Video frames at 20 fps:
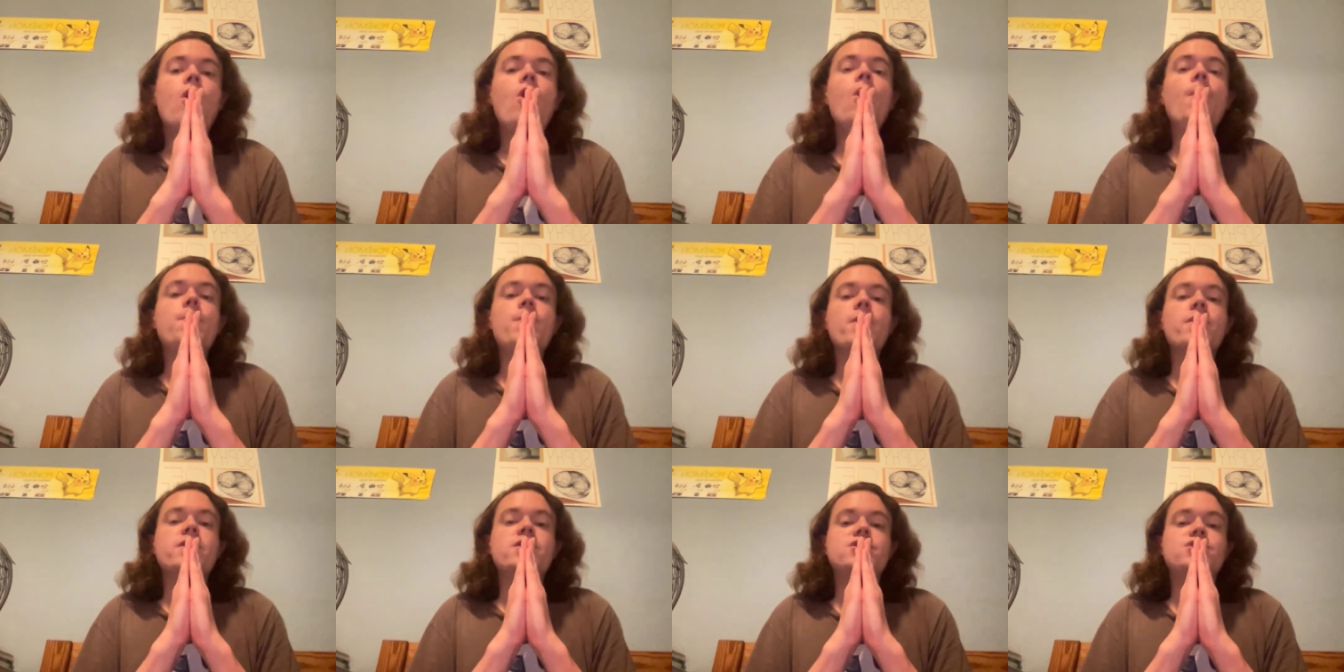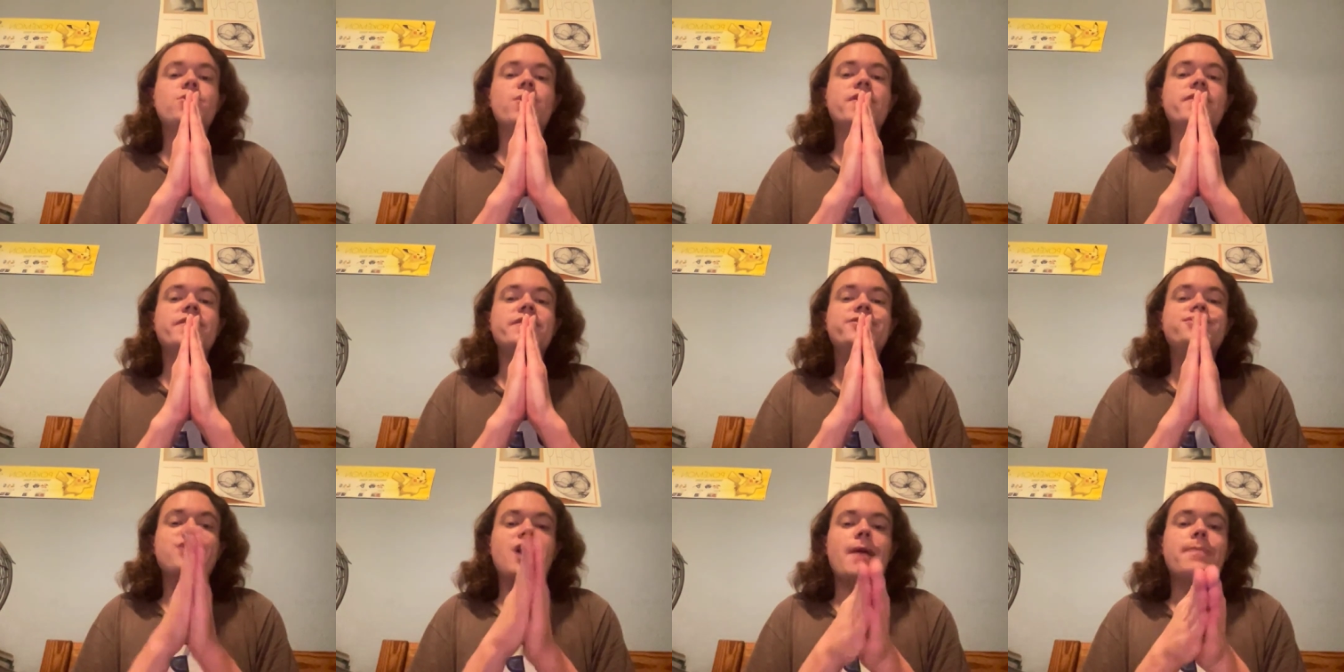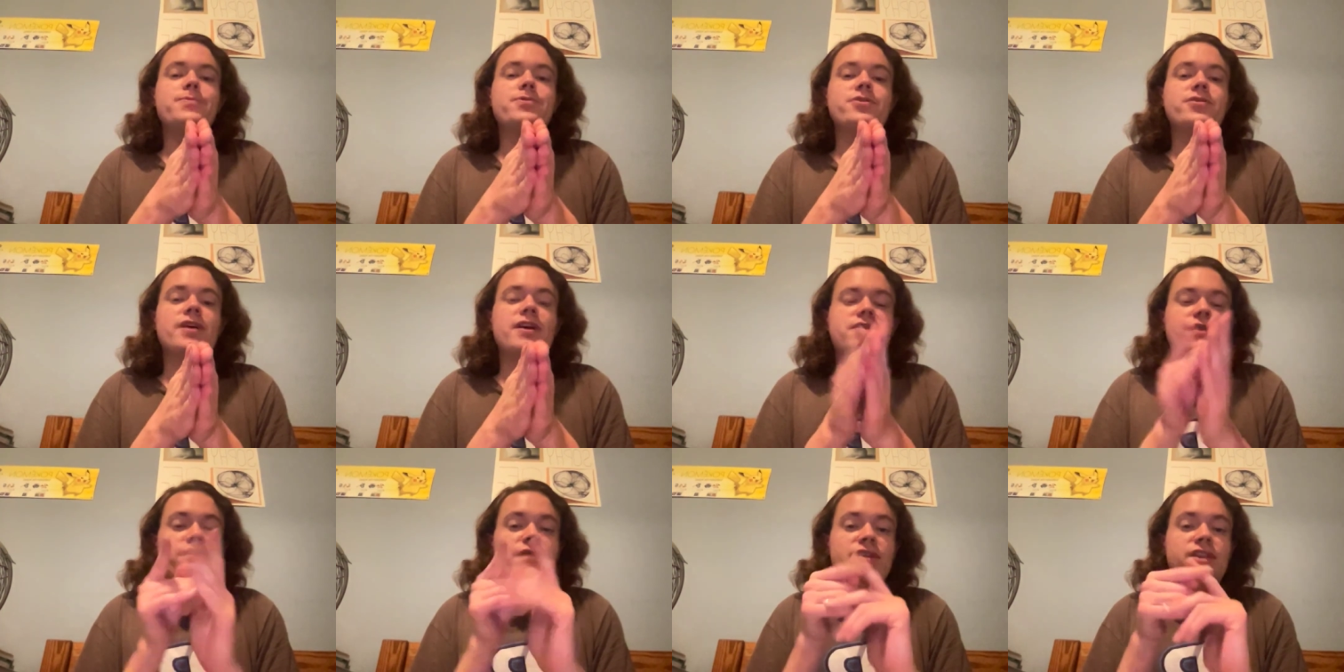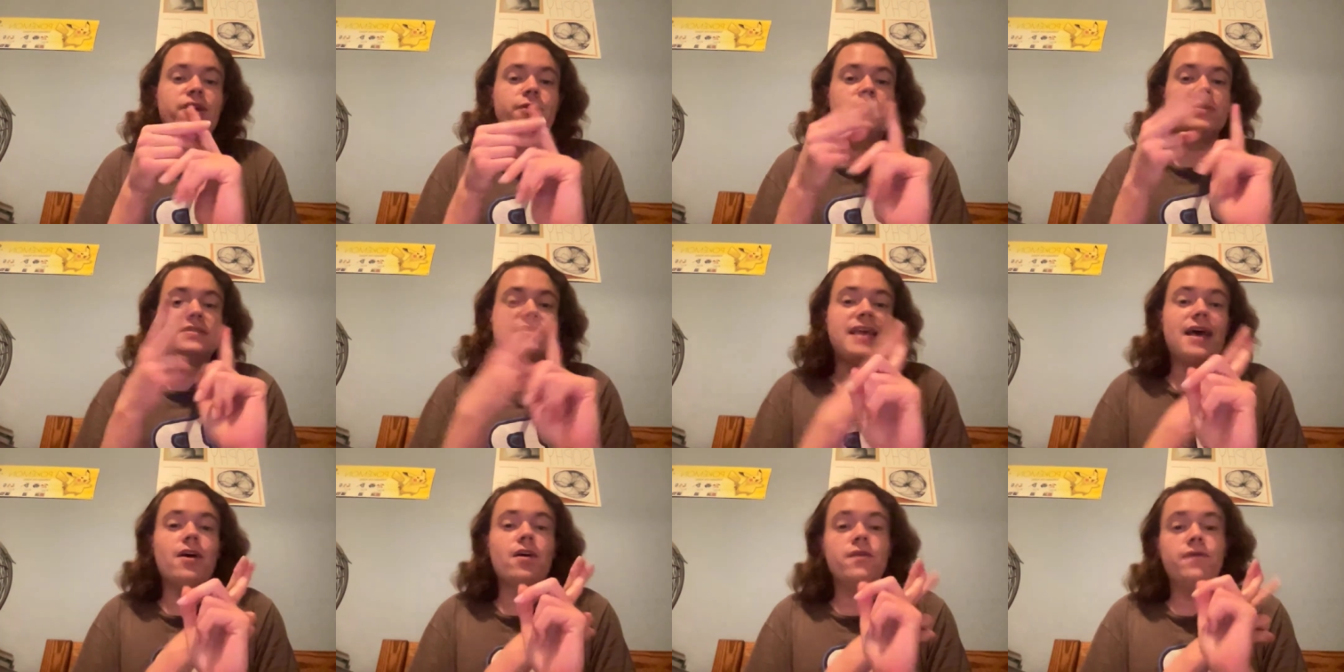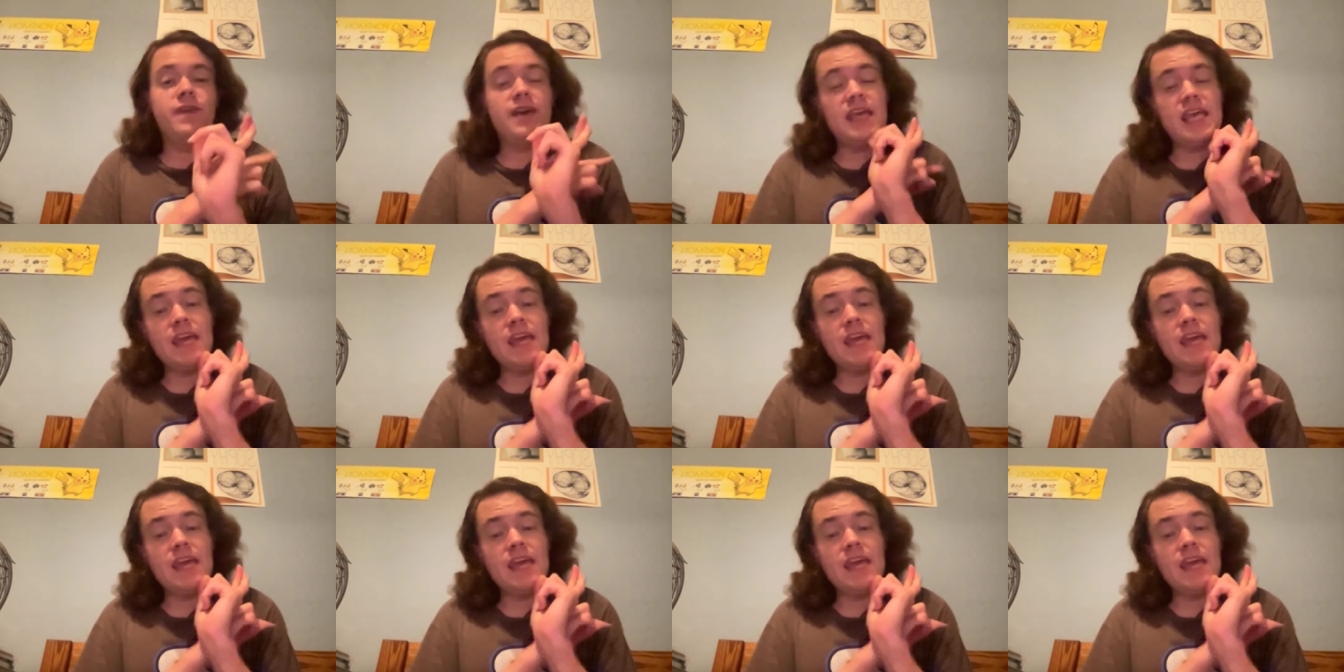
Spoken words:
Hope you all enjoyed the chapter and the video itself.